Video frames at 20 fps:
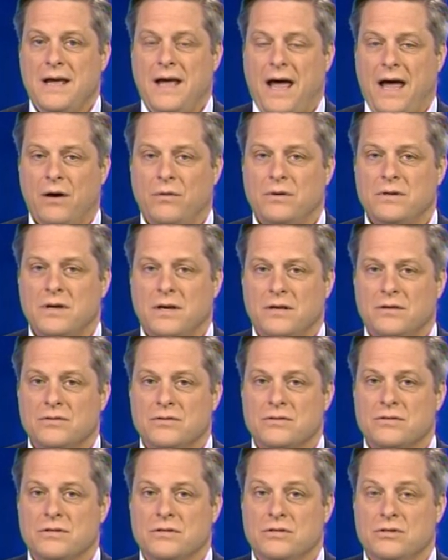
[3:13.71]
how
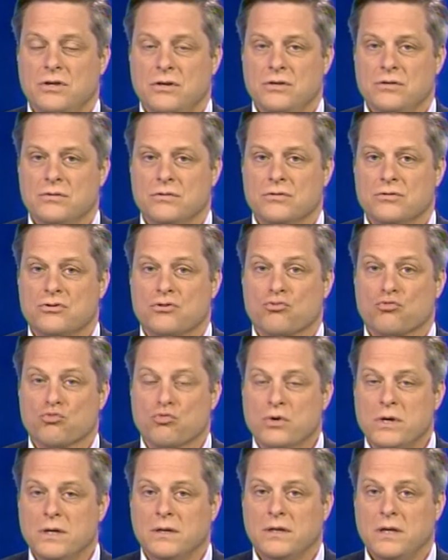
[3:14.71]
intelligence is used
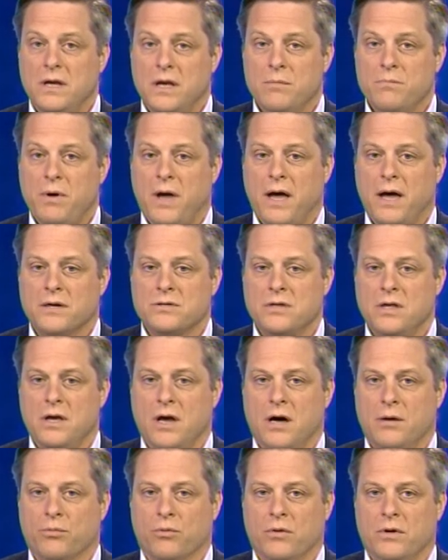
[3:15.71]
really impacts the
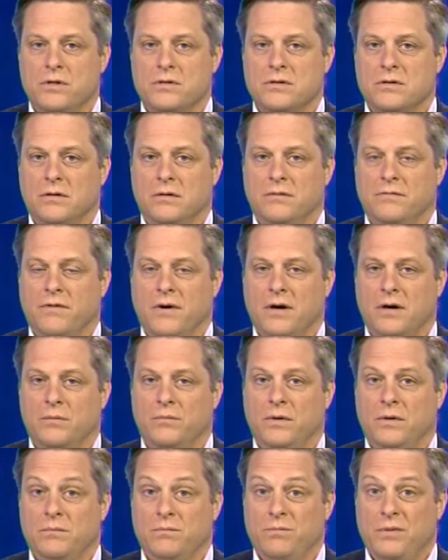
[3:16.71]
operational
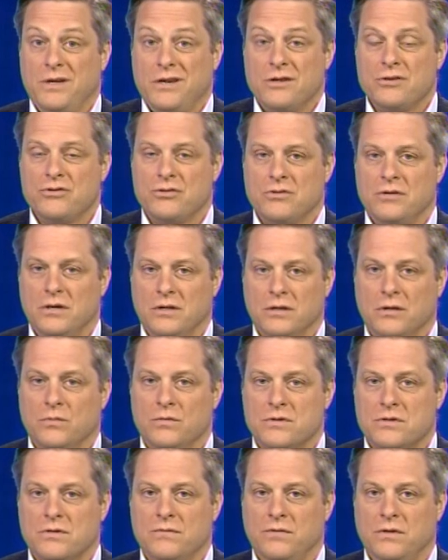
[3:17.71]
environment because you're dealing
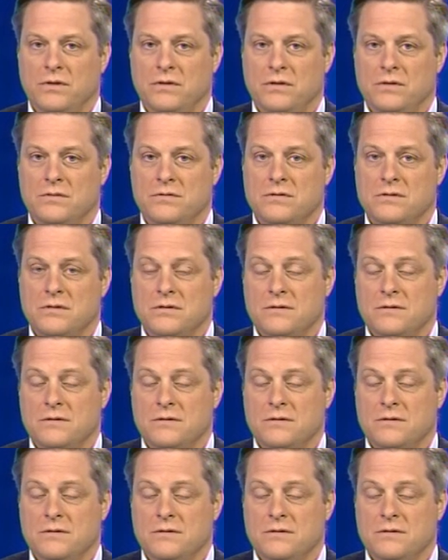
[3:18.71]
with civilians.